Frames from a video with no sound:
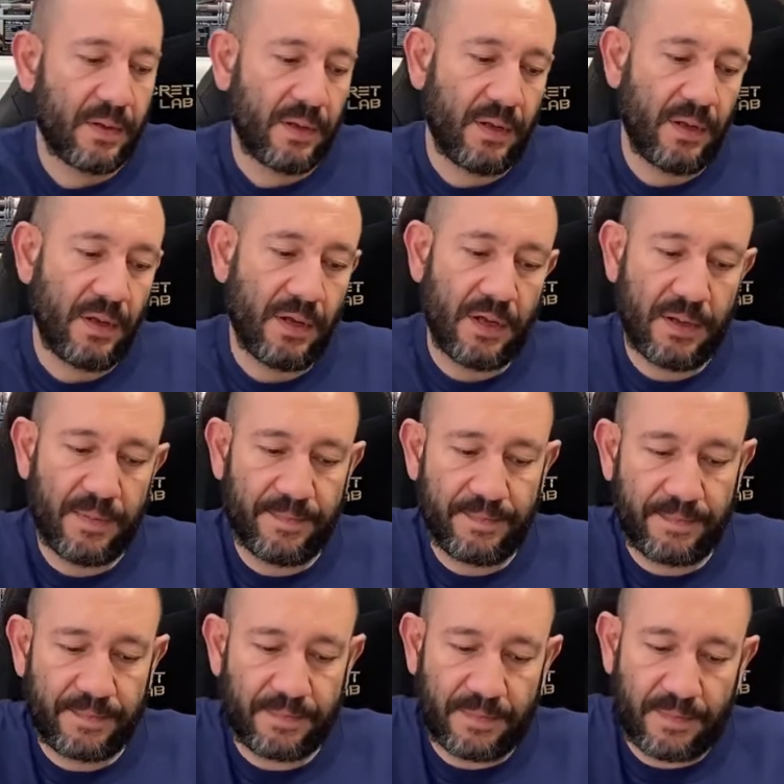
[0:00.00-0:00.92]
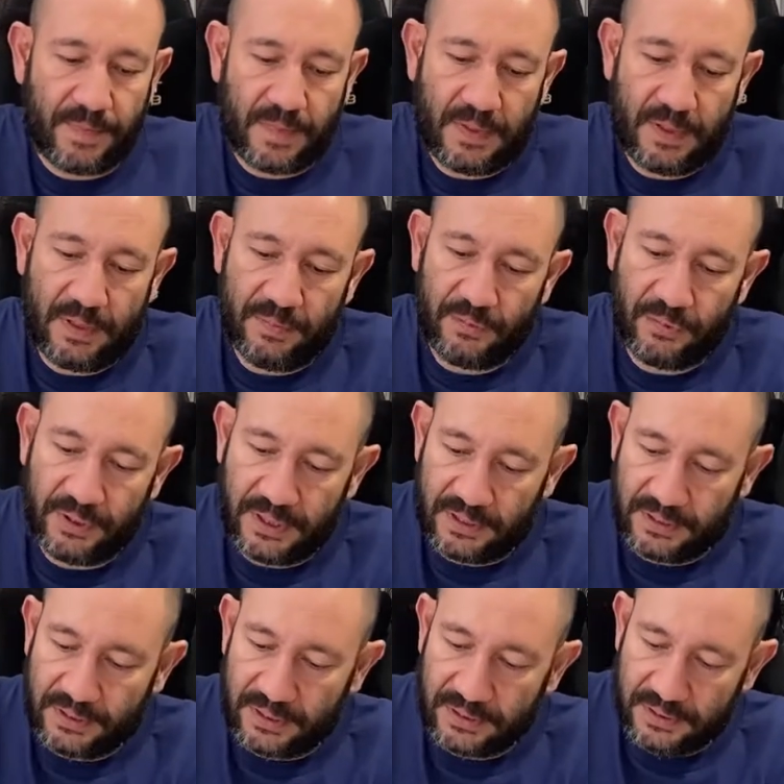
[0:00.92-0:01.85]
and what
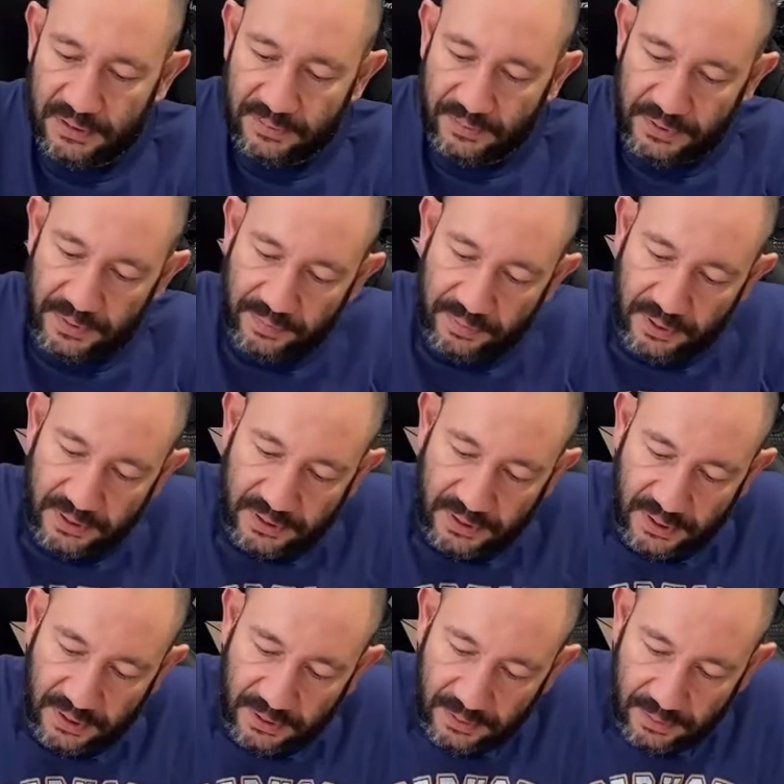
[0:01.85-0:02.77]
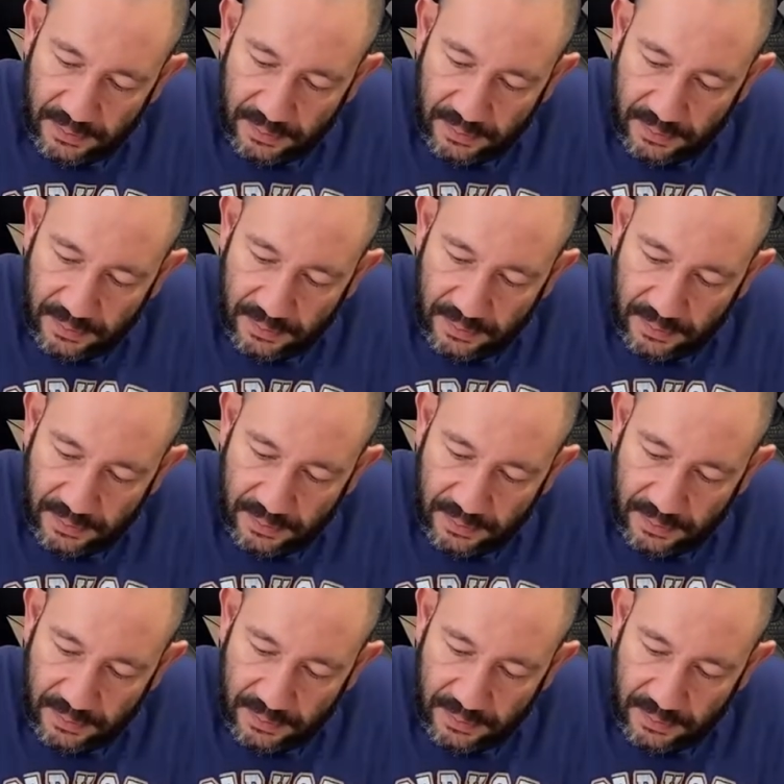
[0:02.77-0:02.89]
that does is when you press it,